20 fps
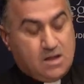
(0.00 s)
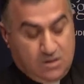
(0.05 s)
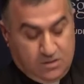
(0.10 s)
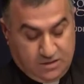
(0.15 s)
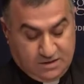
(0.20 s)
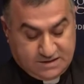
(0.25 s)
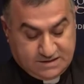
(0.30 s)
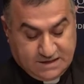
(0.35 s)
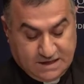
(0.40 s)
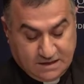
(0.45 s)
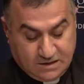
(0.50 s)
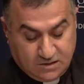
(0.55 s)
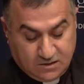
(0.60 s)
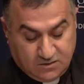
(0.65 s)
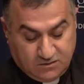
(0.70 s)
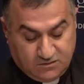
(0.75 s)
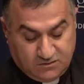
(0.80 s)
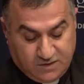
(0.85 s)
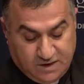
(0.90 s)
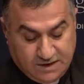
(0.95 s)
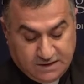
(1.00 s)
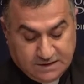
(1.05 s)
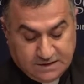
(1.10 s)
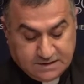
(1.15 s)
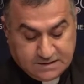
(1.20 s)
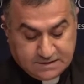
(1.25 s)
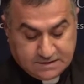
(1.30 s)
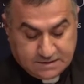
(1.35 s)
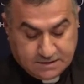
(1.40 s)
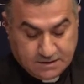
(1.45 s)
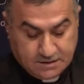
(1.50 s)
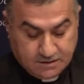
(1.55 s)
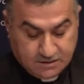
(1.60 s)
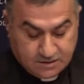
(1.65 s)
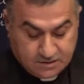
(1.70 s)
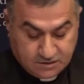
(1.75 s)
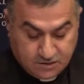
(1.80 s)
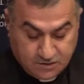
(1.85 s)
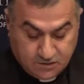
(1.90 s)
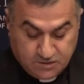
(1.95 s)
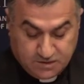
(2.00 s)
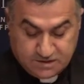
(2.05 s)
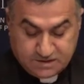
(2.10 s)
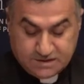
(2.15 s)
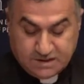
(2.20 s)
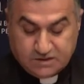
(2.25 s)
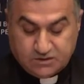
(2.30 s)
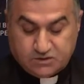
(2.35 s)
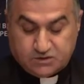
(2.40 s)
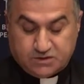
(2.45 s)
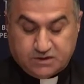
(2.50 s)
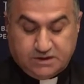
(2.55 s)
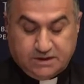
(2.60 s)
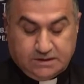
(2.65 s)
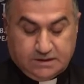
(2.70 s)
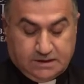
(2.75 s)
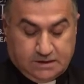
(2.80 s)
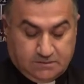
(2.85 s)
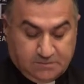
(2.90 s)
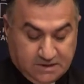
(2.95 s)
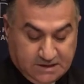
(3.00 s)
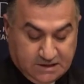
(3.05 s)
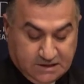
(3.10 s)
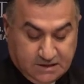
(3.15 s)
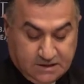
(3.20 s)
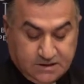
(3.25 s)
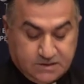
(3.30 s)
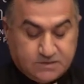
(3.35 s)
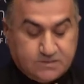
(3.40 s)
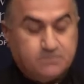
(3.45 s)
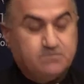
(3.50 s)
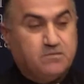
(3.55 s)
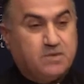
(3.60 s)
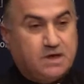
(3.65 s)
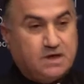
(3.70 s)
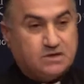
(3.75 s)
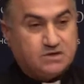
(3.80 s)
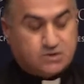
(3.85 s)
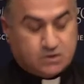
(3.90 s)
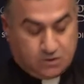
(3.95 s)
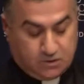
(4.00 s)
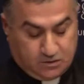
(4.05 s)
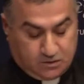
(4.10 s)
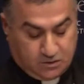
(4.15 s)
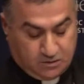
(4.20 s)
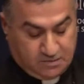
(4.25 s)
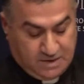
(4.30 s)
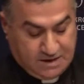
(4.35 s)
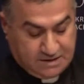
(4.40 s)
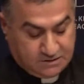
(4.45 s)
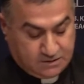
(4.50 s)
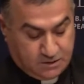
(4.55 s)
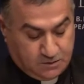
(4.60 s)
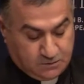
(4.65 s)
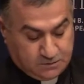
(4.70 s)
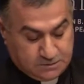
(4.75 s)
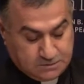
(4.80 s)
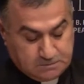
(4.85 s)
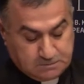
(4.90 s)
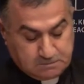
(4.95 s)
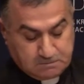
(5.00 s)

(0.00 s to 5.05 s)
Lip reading: The cycle of violence in the 20th century in Middle East, historical background.